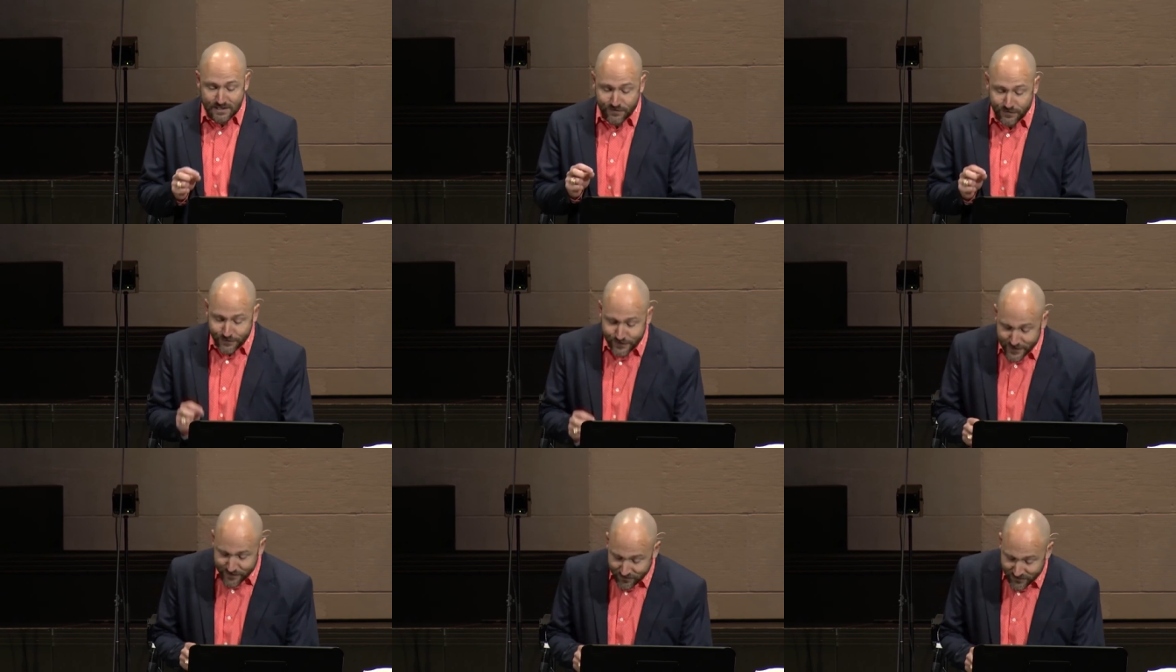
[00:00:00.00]

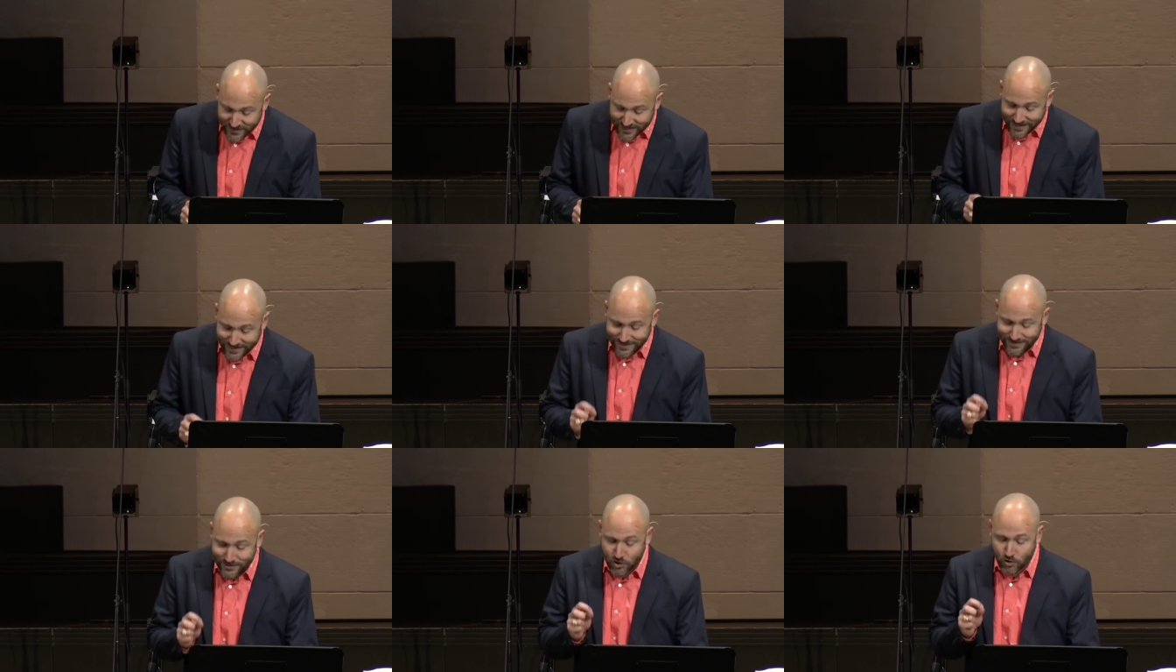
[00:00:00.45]

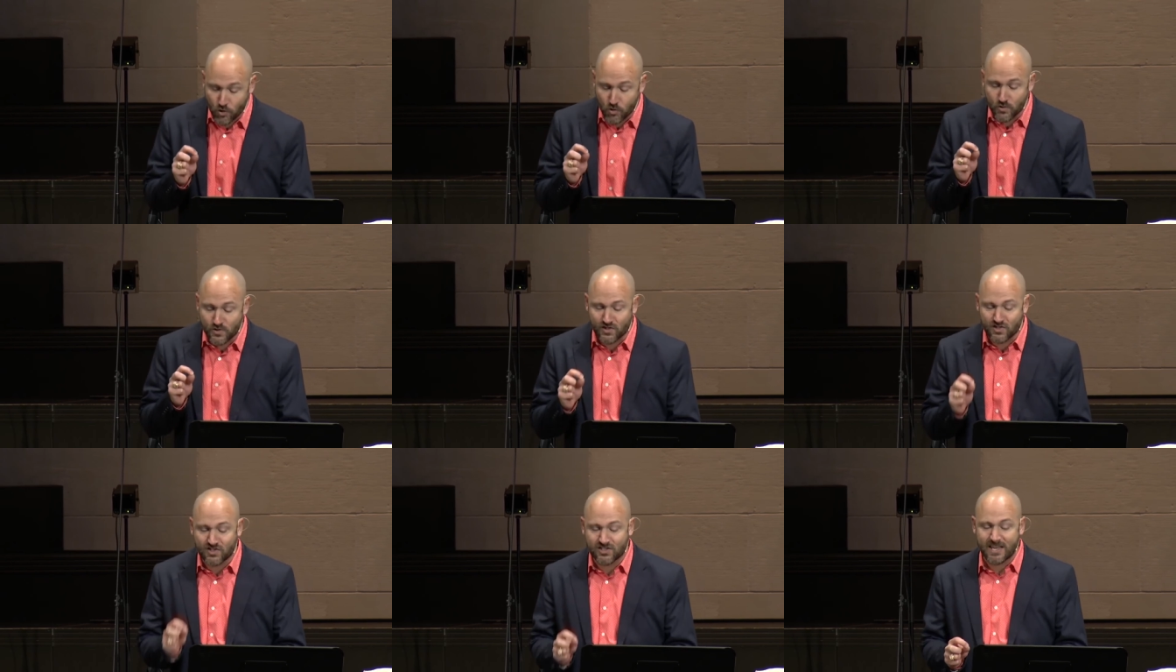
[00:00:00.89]
50 to
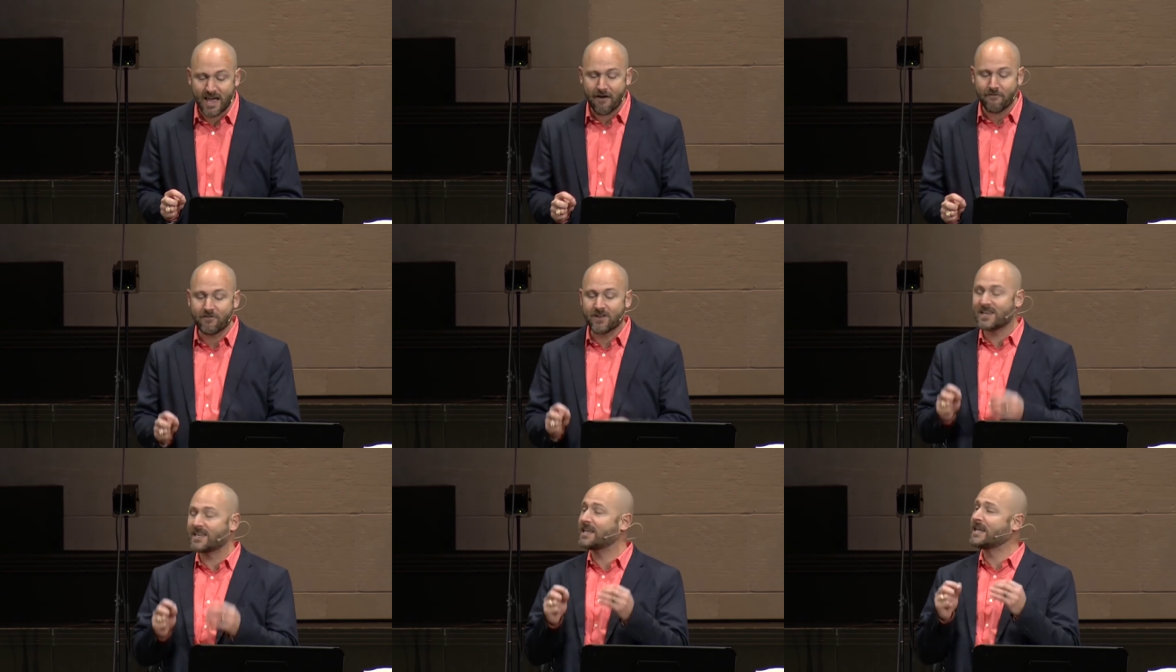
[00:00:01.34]

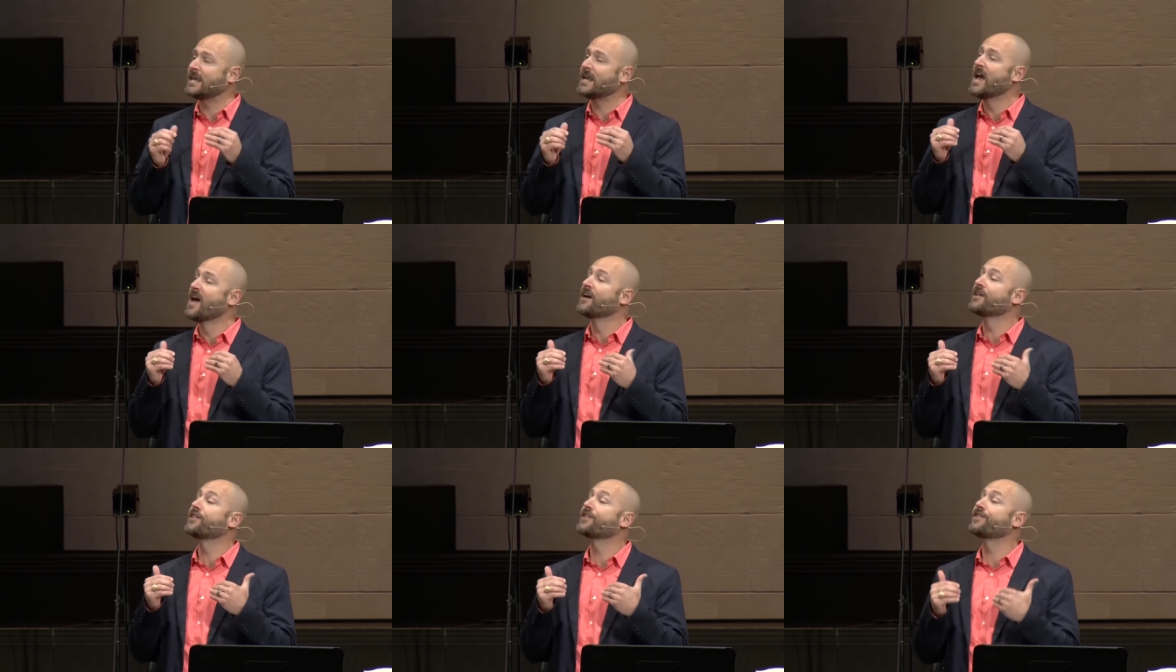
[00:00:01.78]

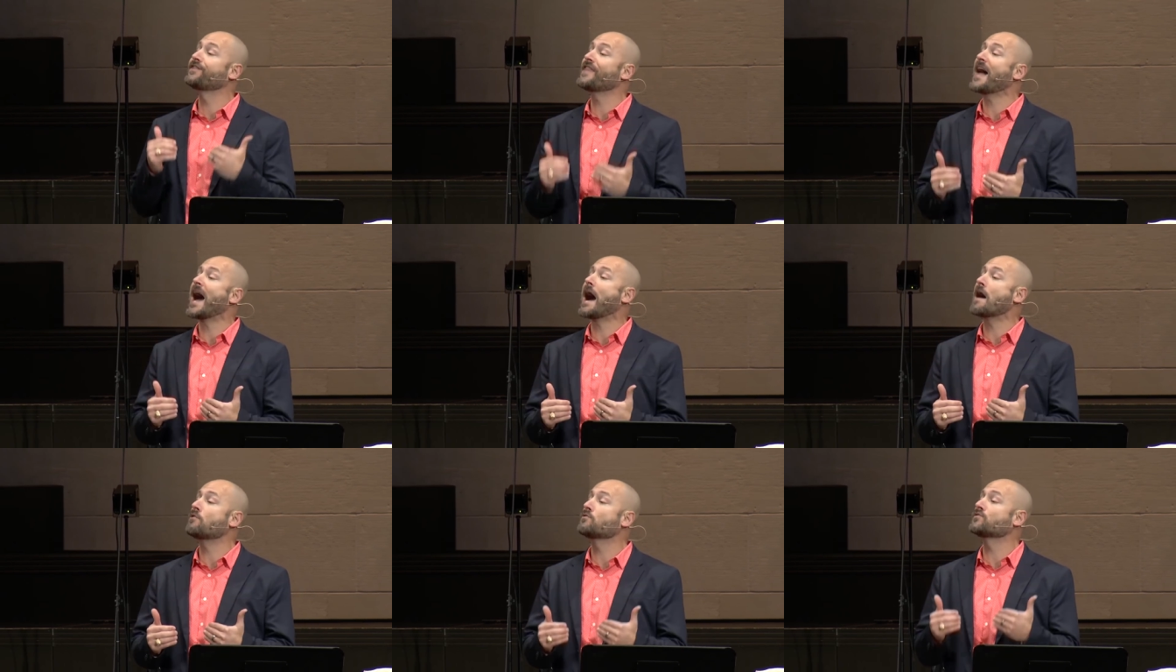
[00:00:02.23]

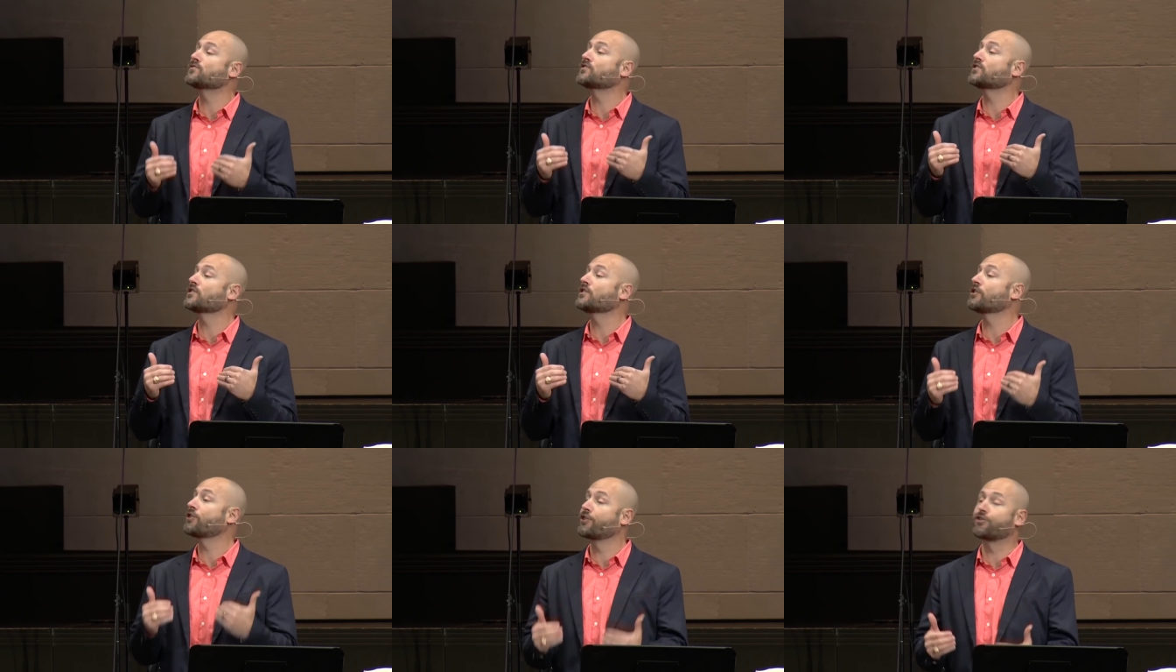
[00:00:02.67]

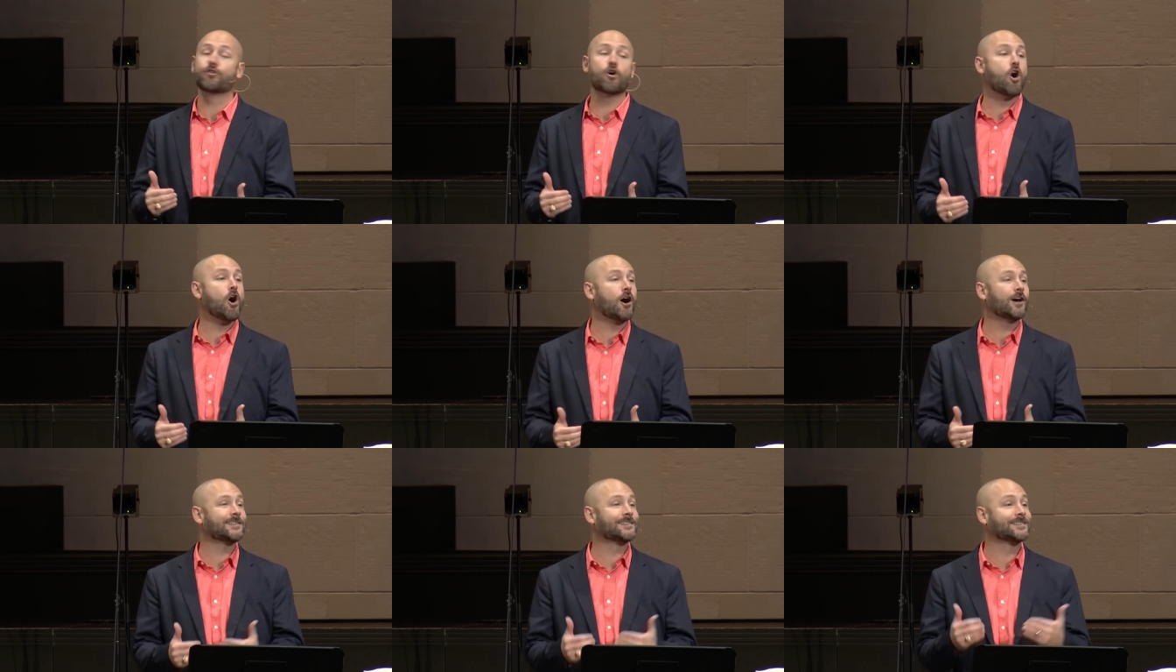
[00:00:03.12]
70,000
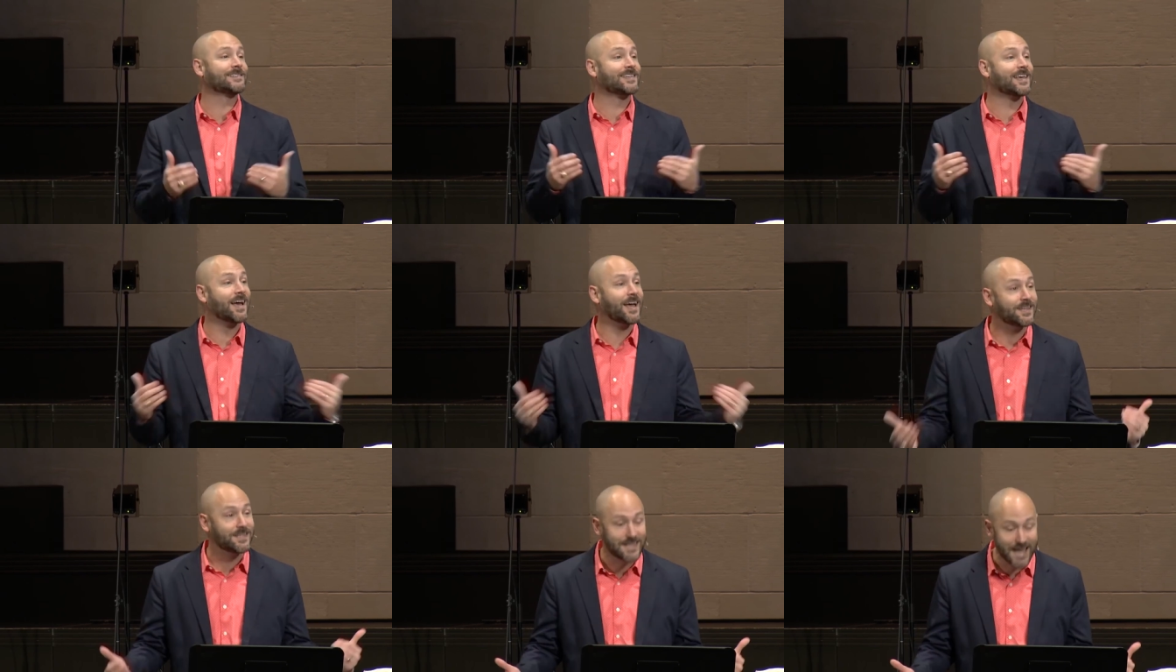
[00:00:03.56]
thoughts
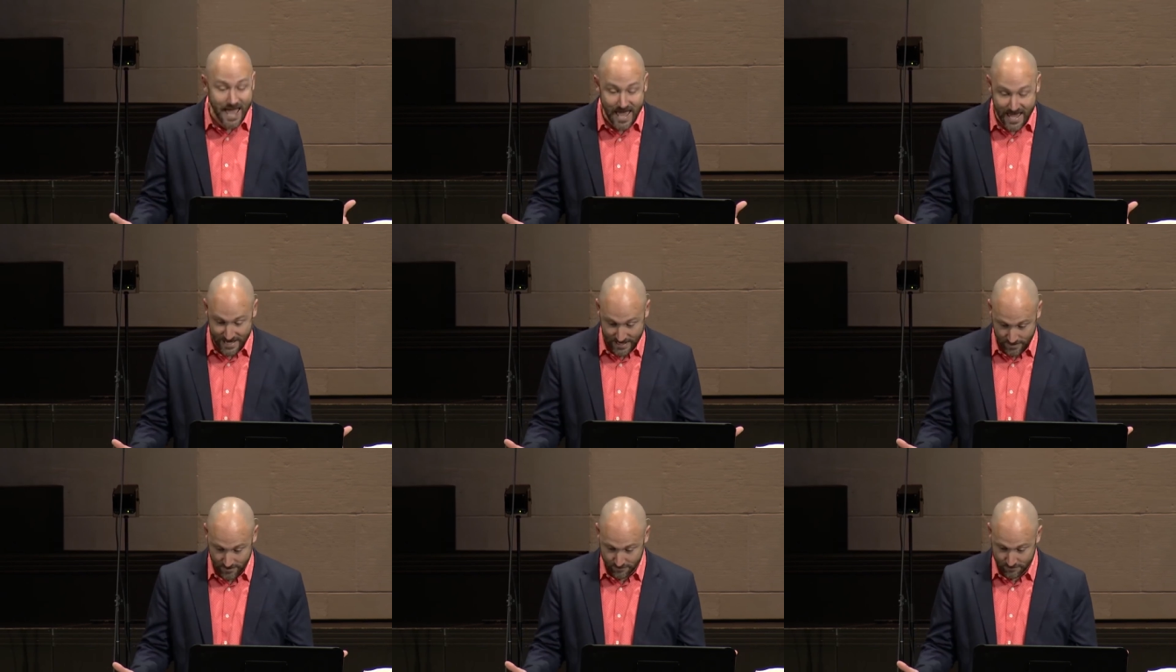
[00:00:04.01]
a day?